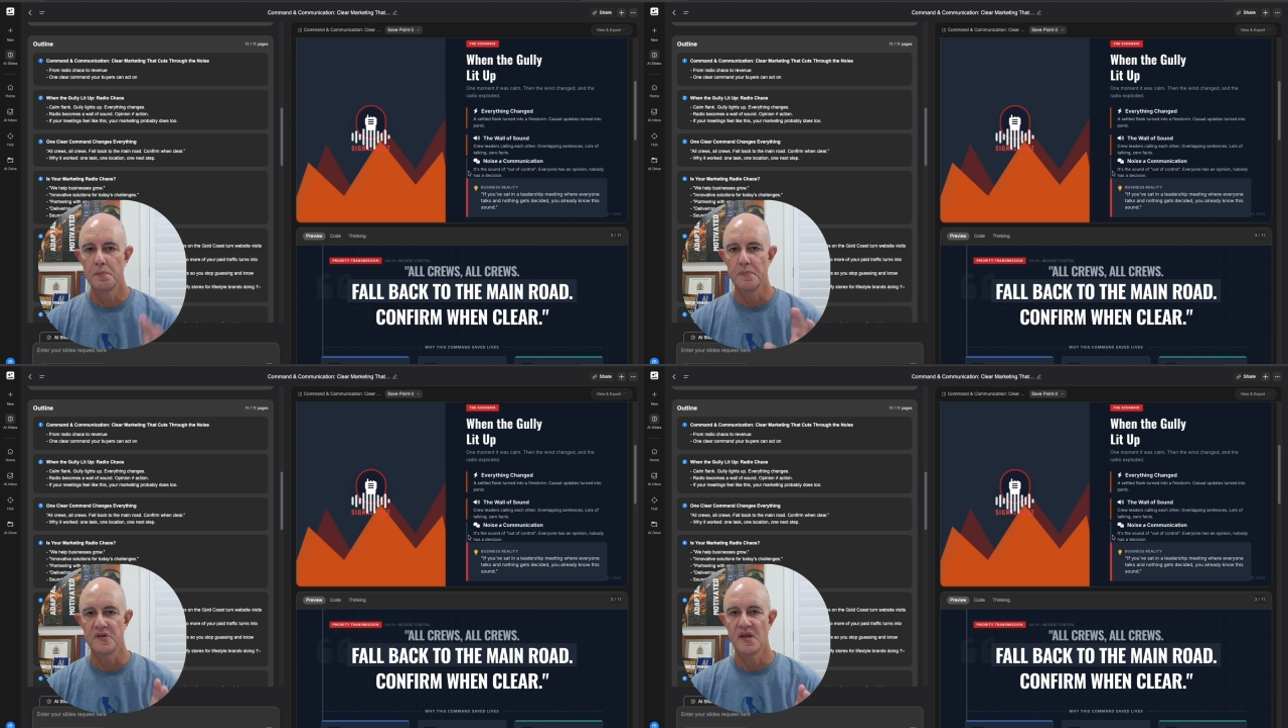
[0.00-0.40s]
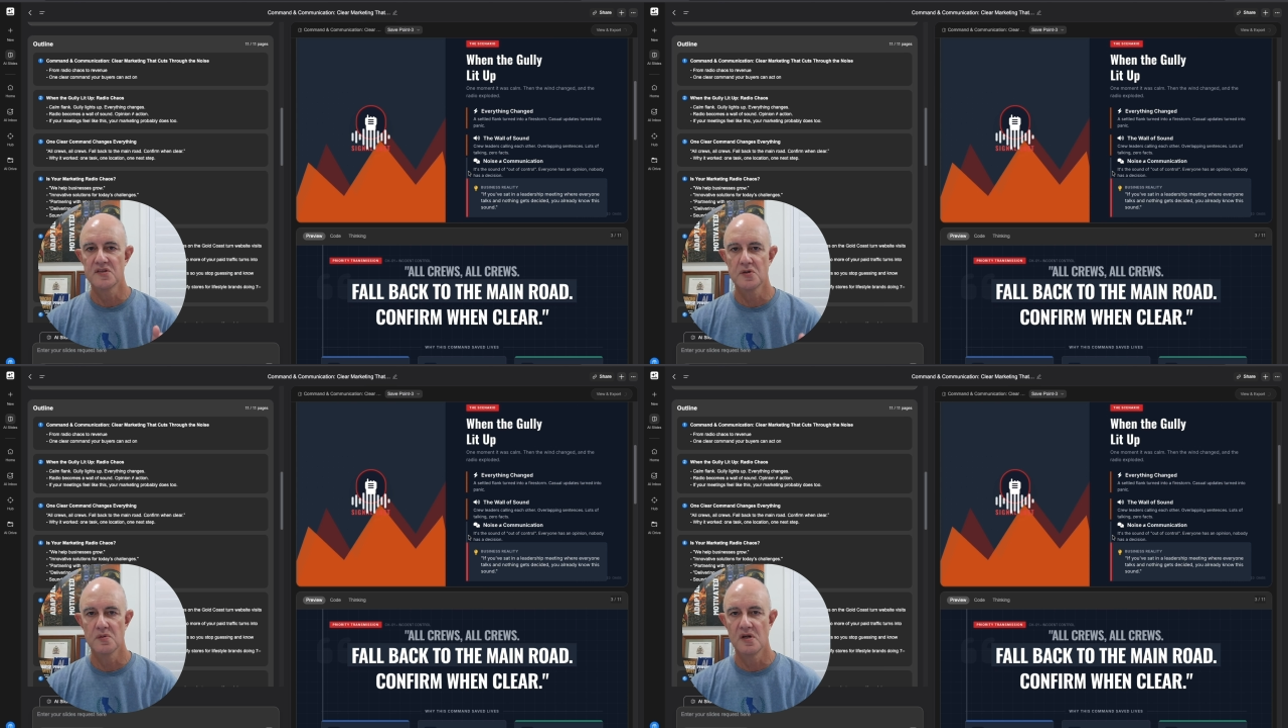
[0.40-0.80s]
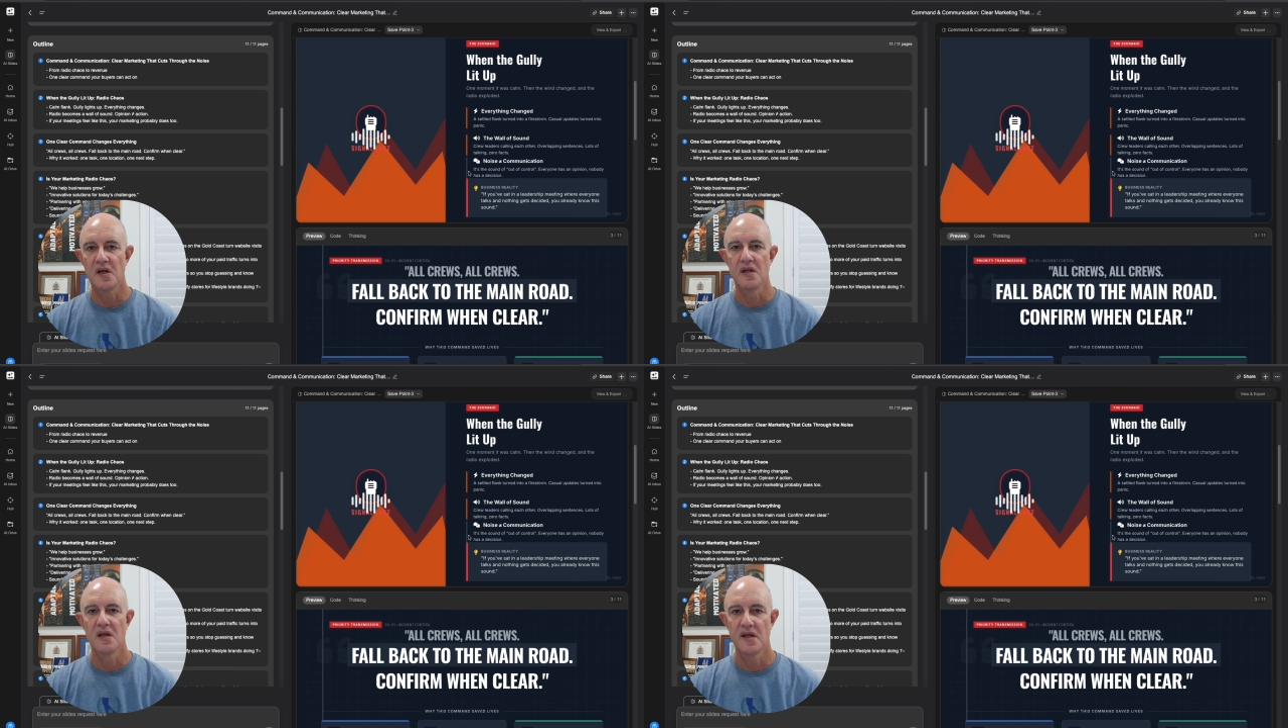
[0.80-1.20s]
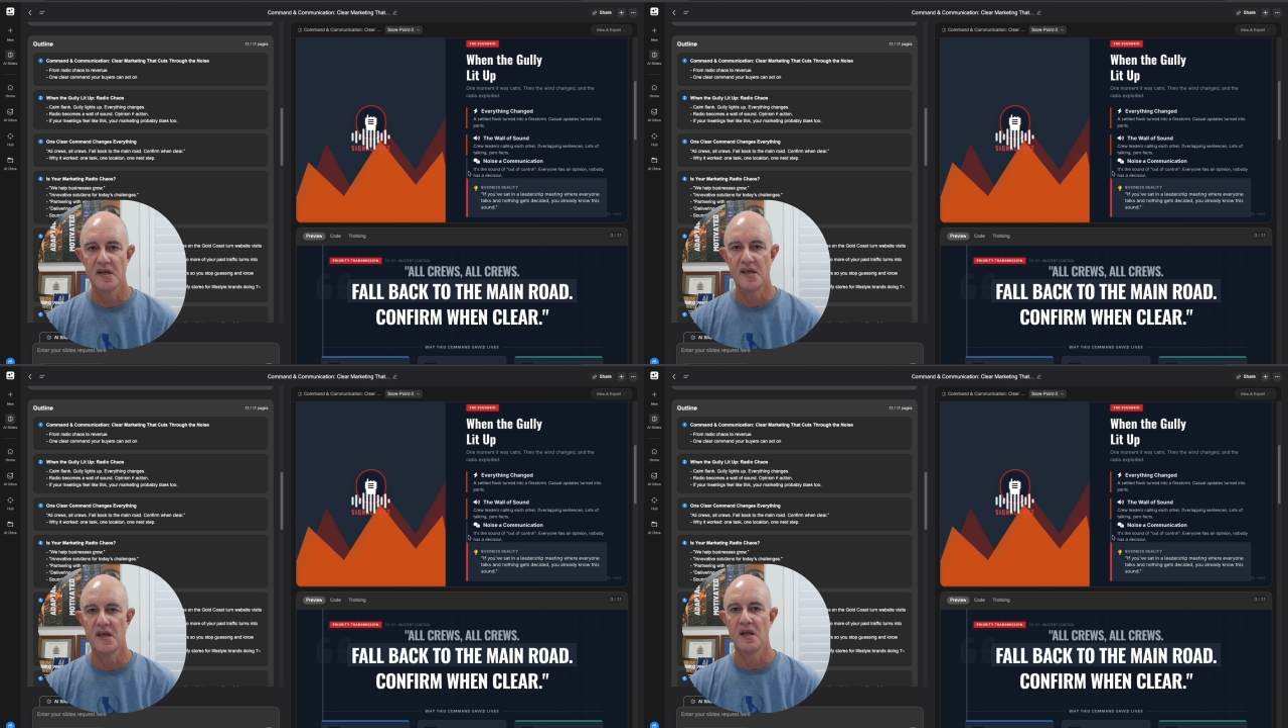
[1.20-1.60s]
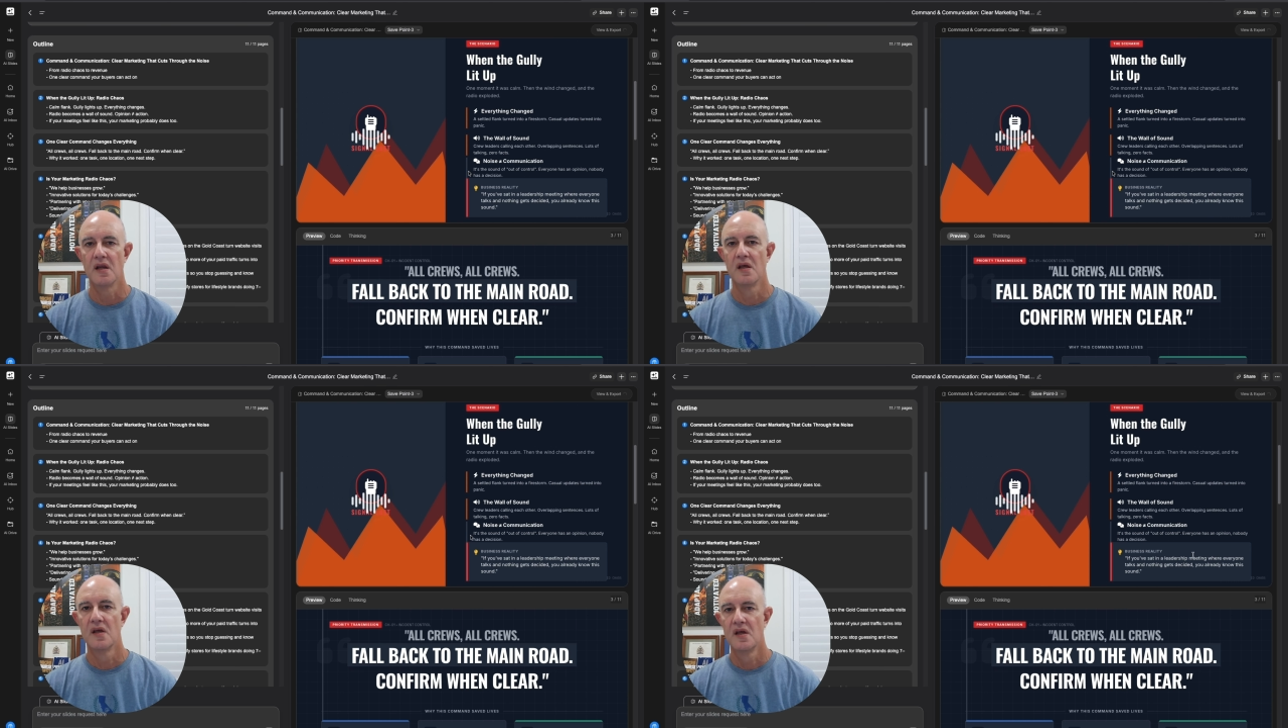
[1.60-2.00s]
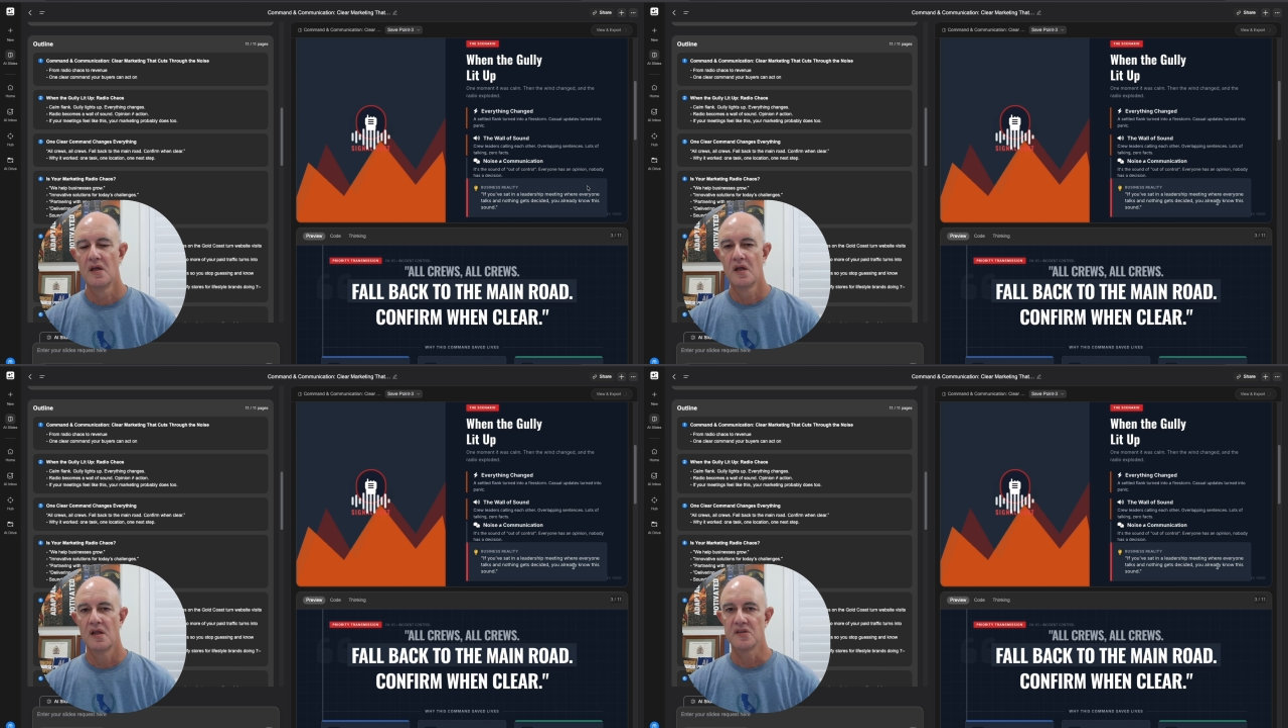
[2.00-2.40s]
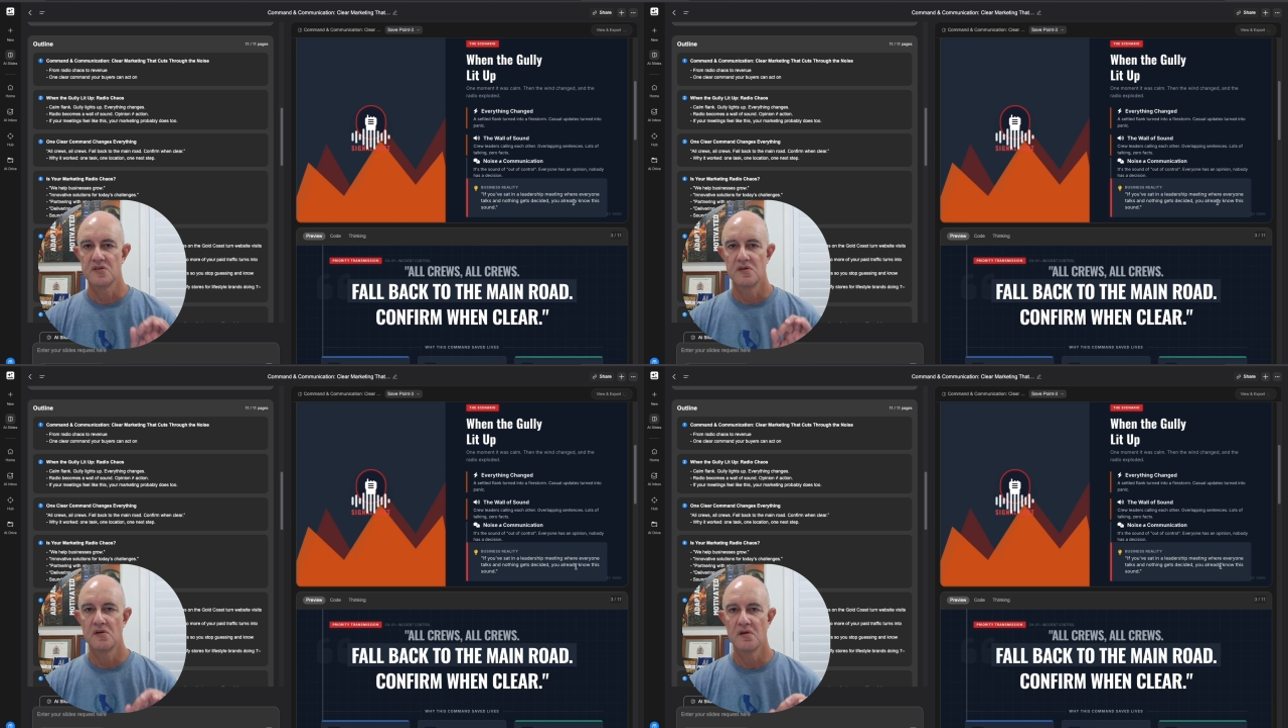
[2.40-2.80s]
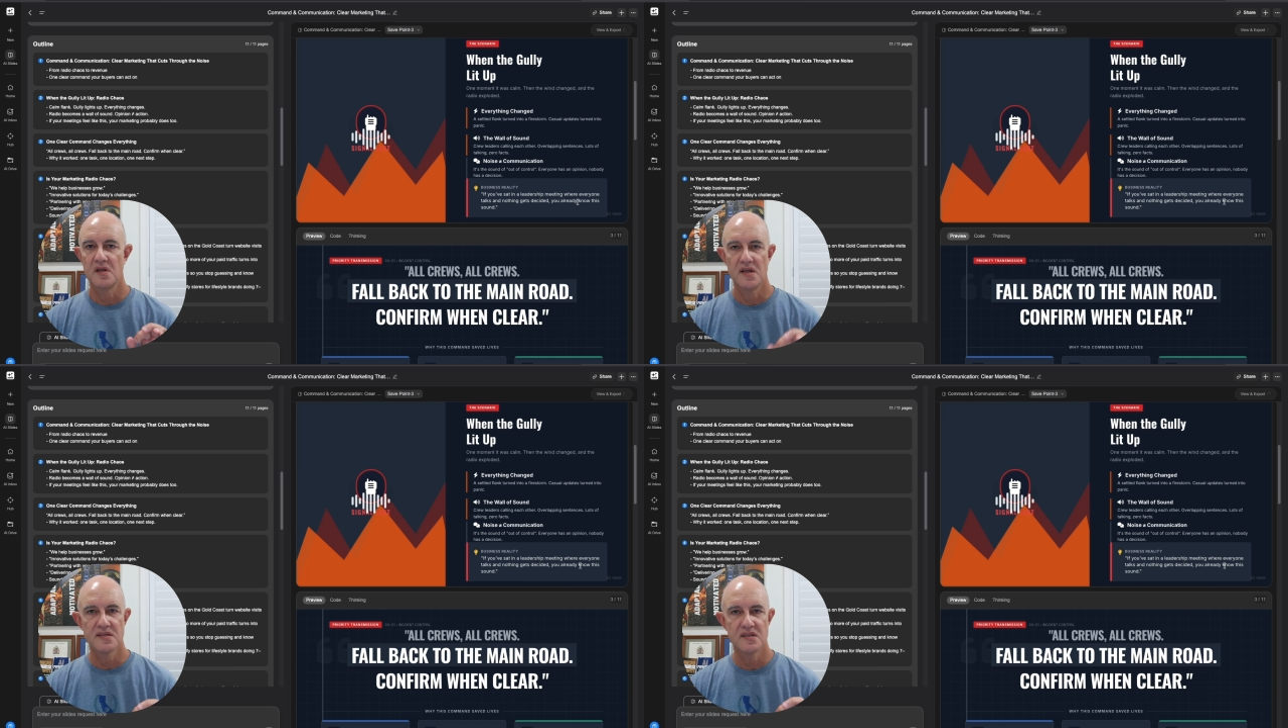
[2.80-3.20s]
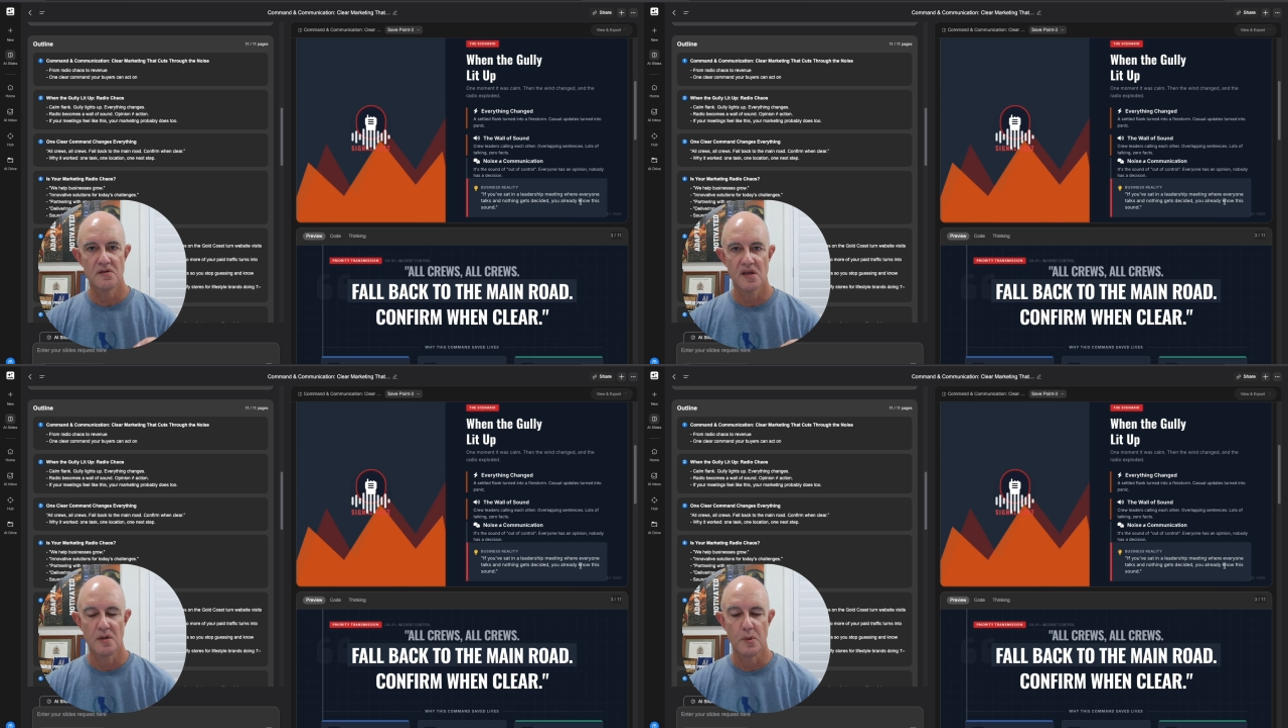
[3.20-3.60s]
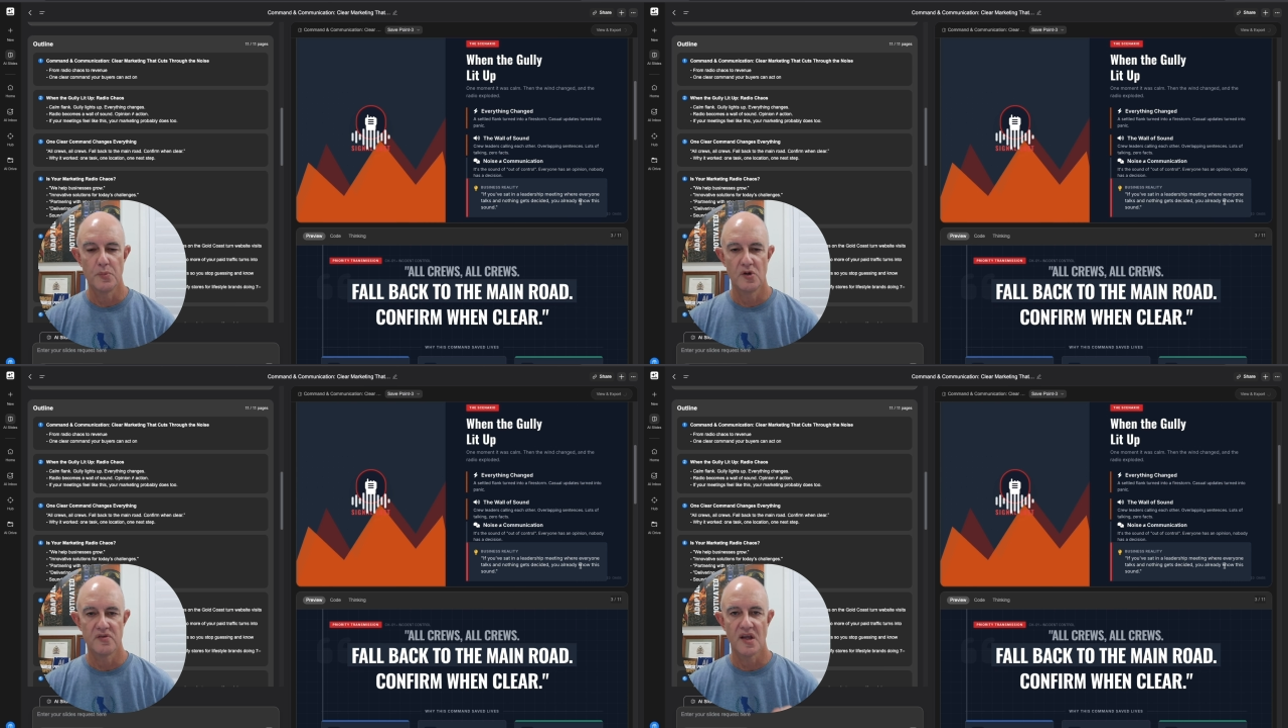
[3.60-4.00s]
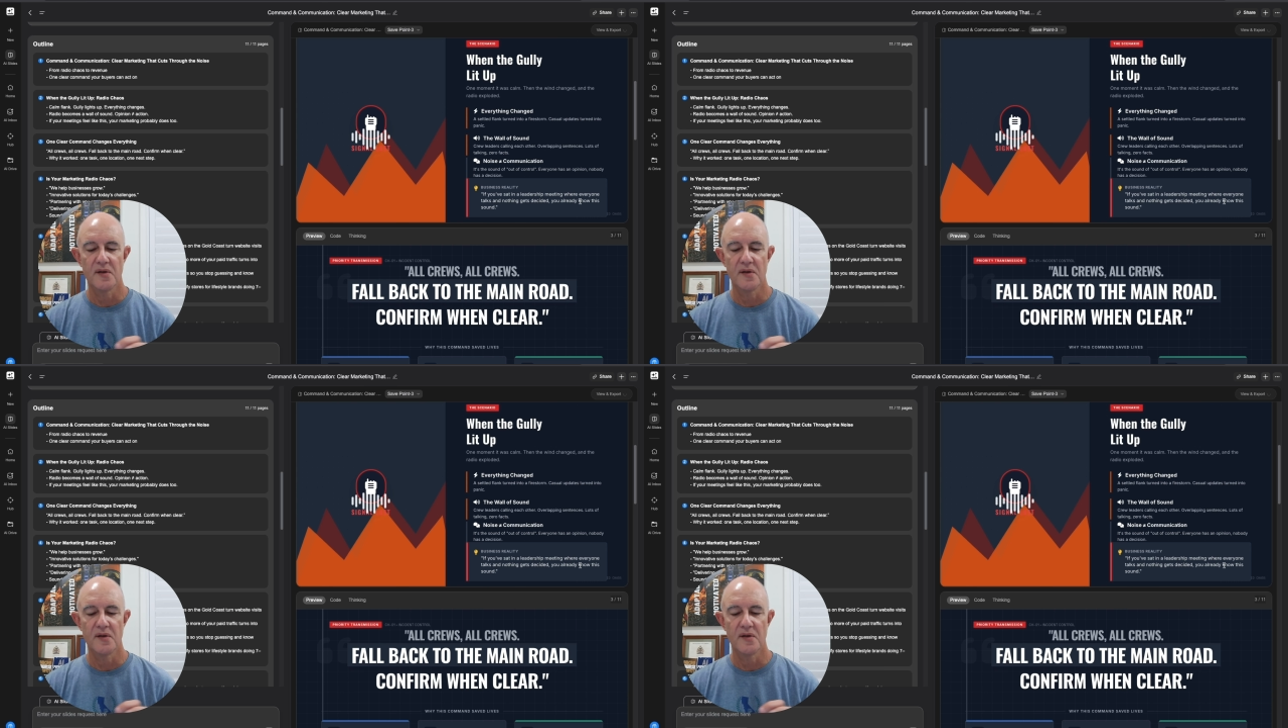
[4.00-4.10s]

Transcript: But that's all right. Again, it's not necessarily going to be perfect.